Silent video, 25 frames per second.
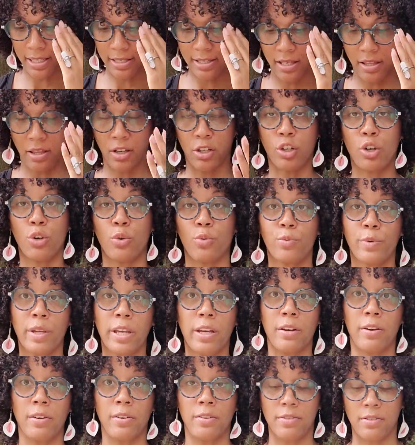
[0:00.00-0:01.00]
to the
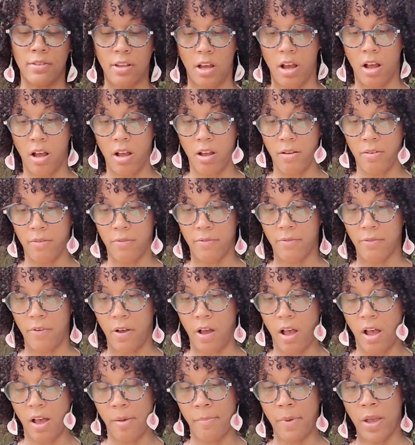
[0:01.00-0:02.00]
careers of
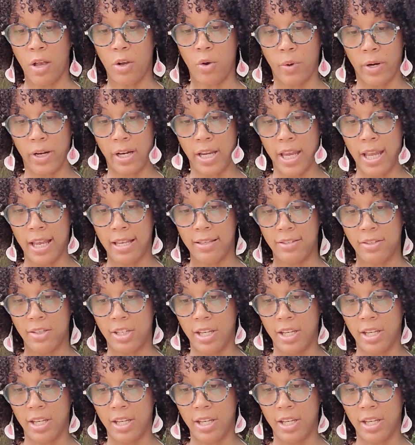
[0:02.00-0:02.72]
Aquarius.